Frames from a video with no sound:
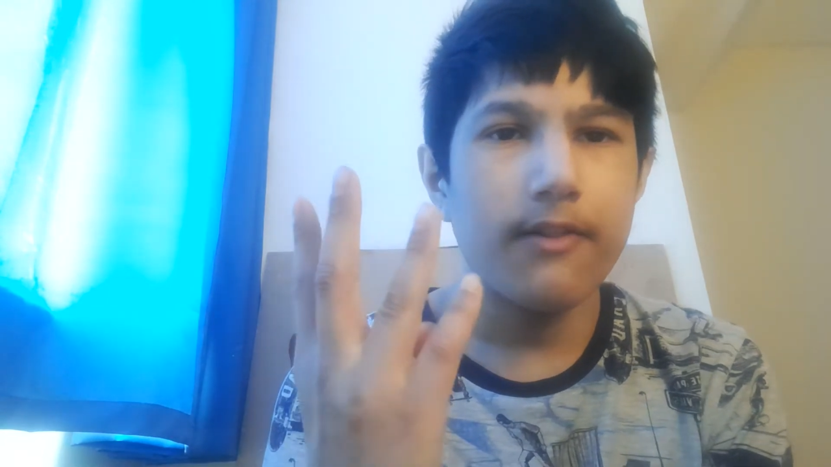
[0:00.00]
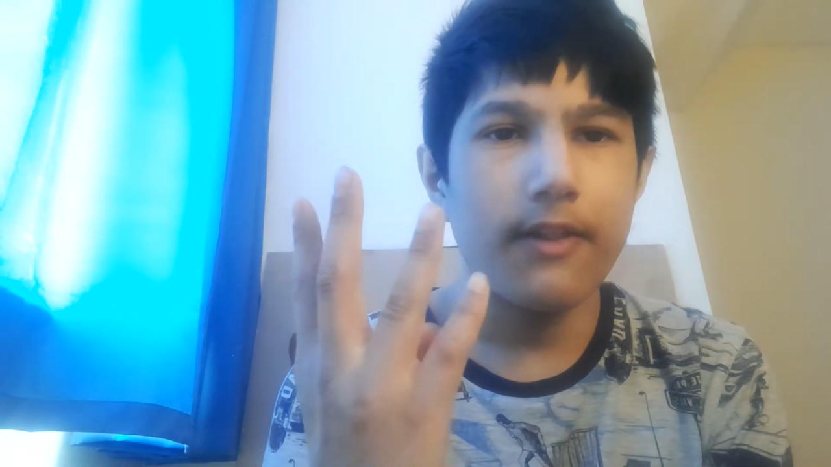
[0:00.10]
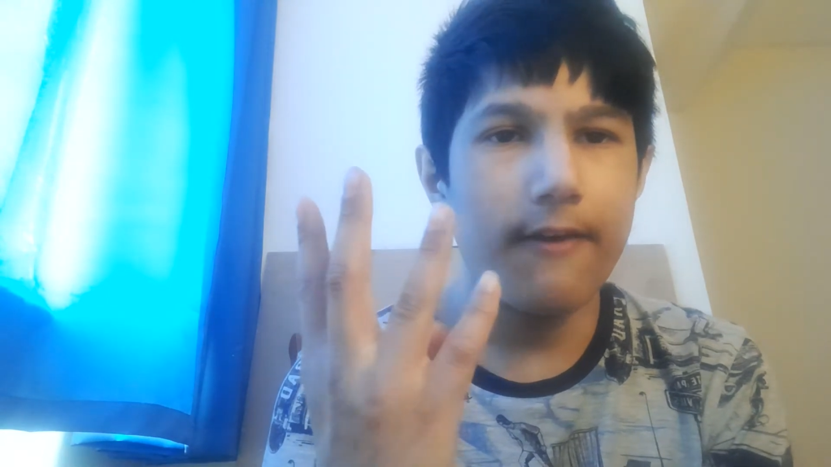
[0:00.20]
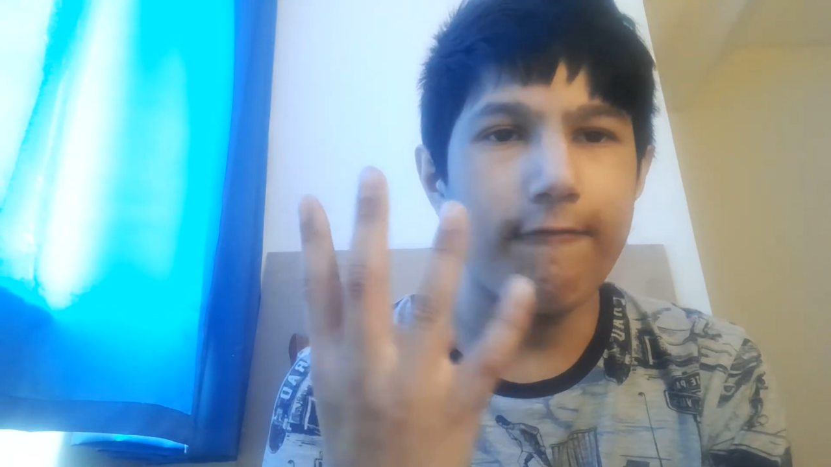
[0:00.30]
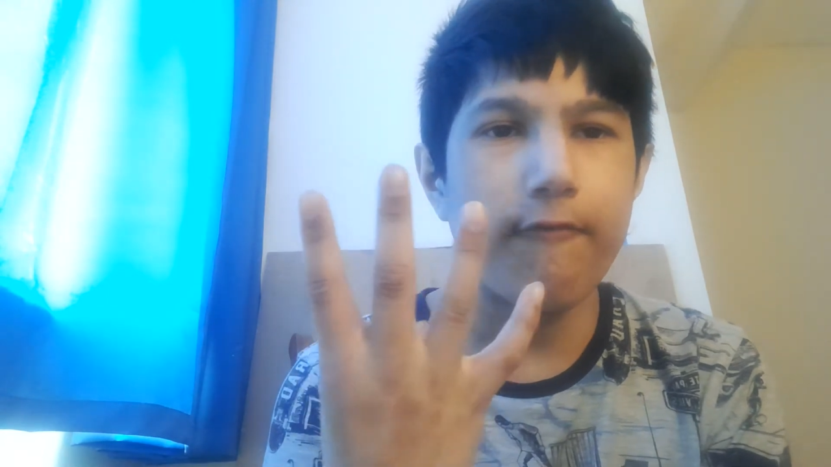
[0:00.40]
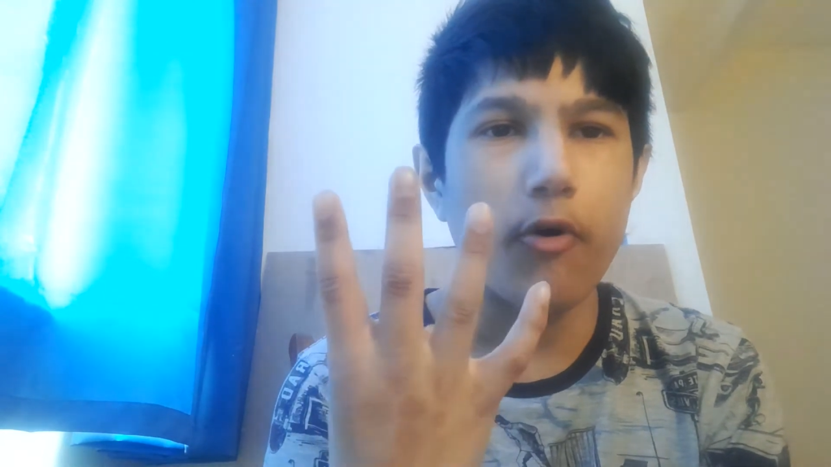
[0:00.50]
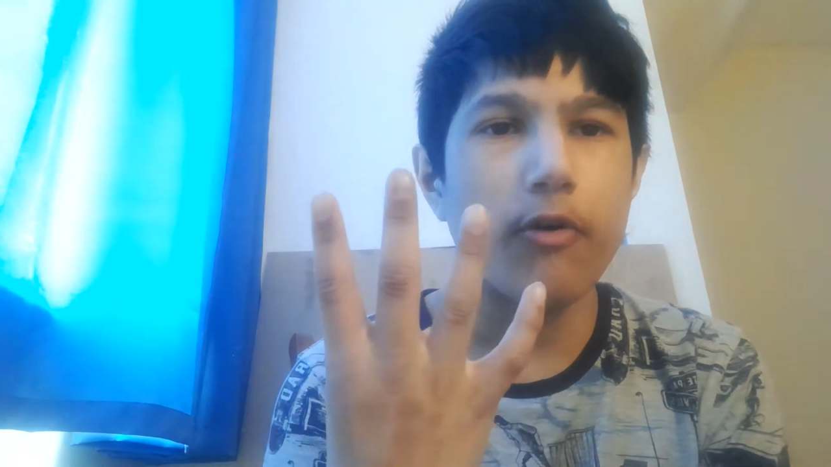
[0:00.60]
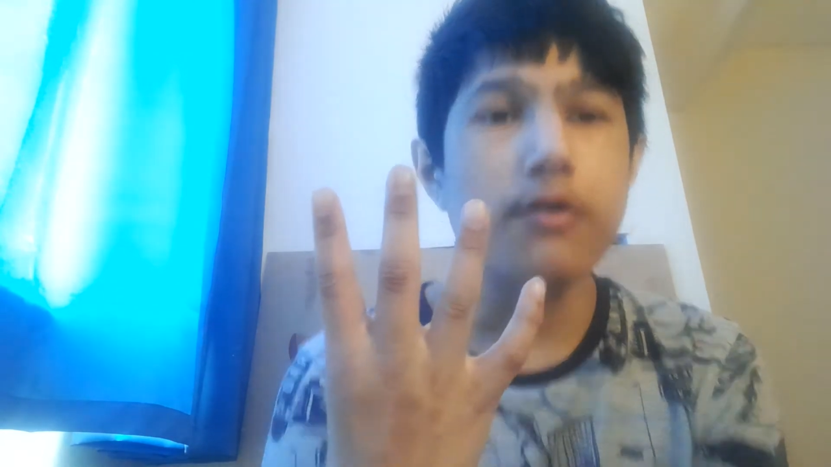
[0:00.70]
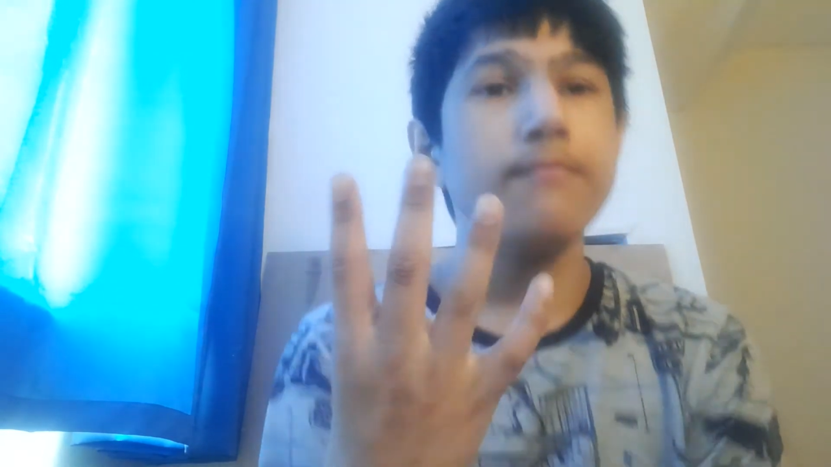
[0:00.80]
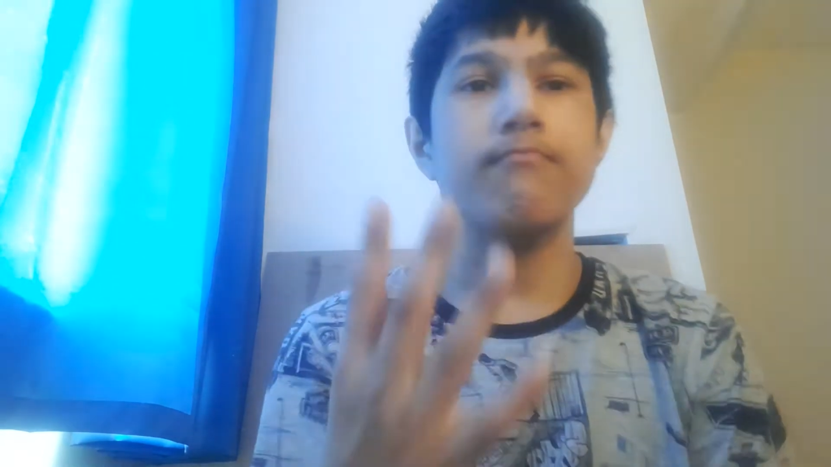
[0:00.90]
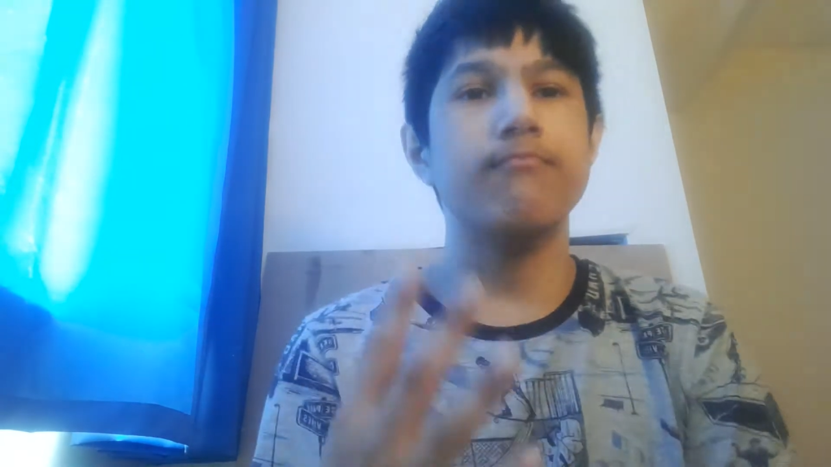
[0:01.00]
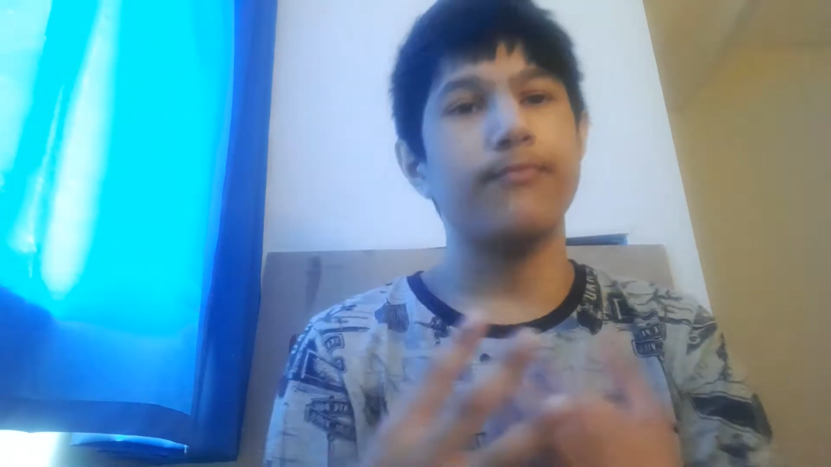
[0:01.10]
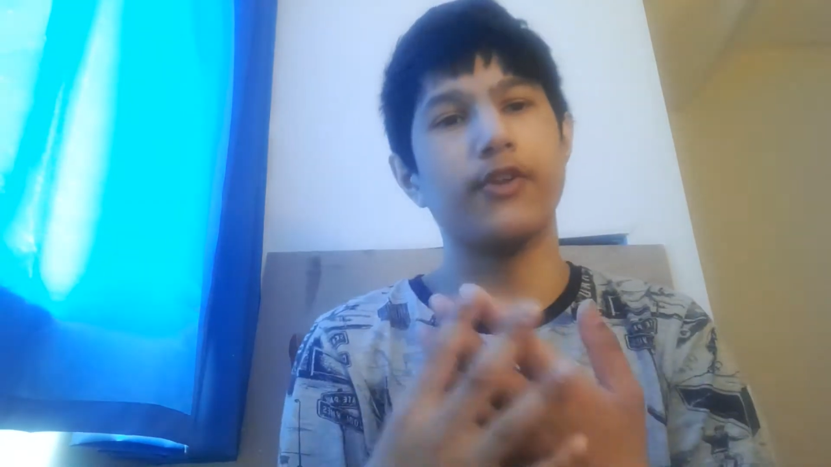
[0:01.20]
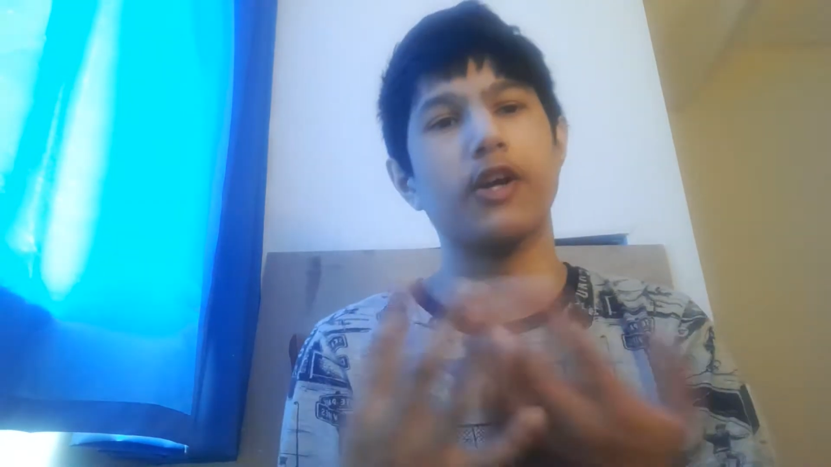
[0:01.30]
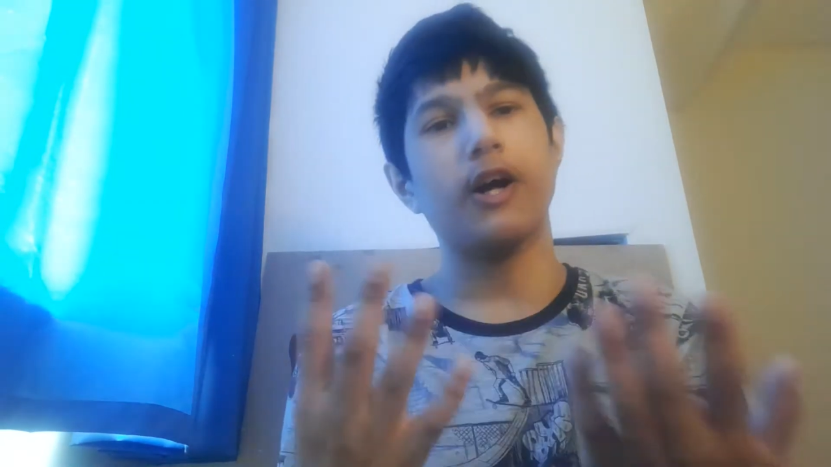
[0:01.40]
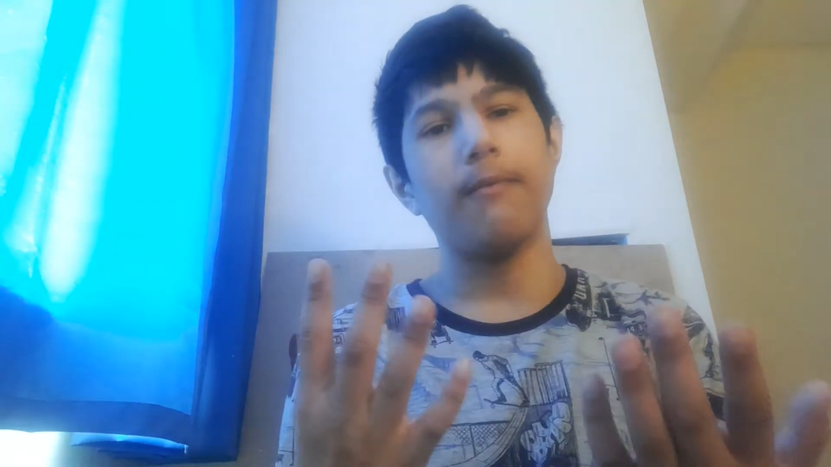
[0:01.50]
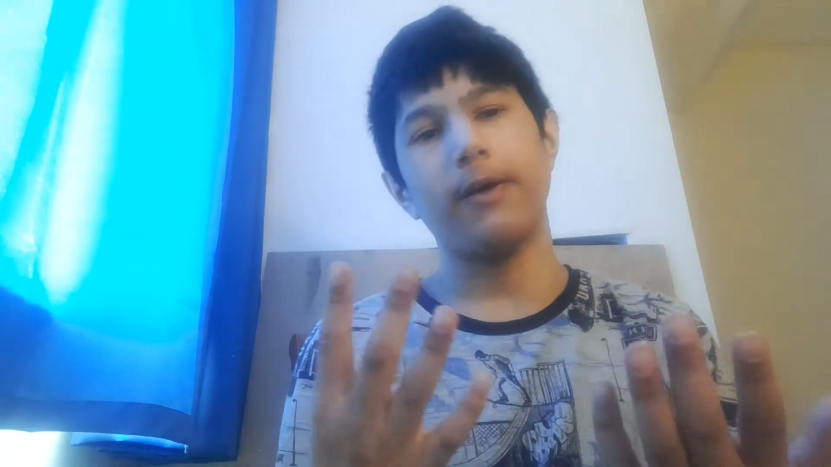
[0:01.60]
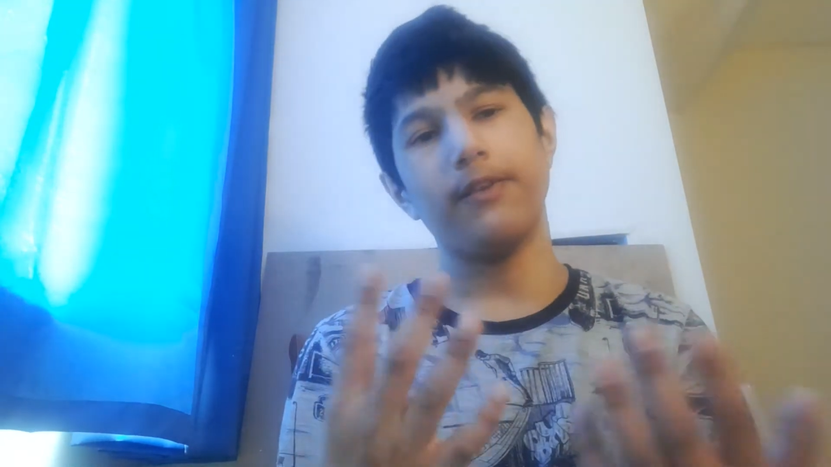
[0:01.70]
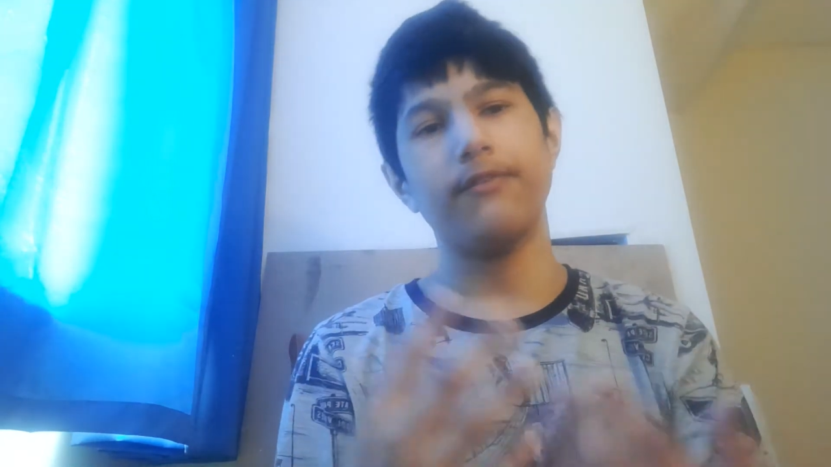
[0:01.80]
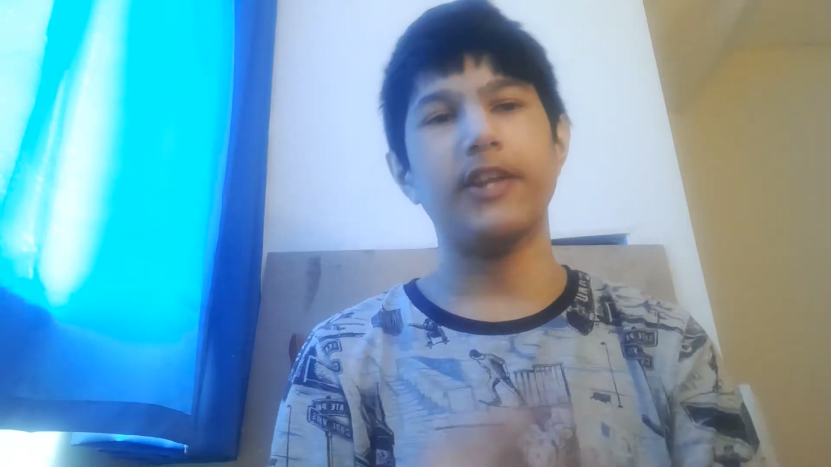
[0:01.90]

Then, four, comment.